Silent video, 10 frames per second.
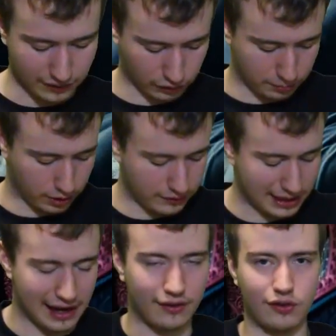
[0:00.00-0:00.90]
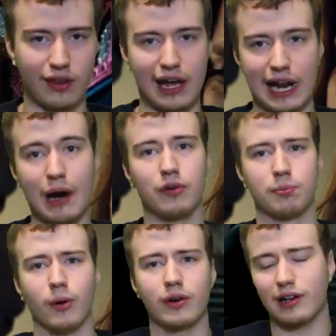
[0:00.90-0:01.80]
this movie is that I was
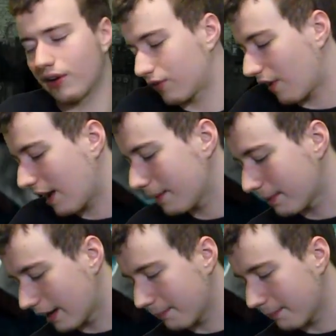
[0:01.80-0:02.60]
more entertained by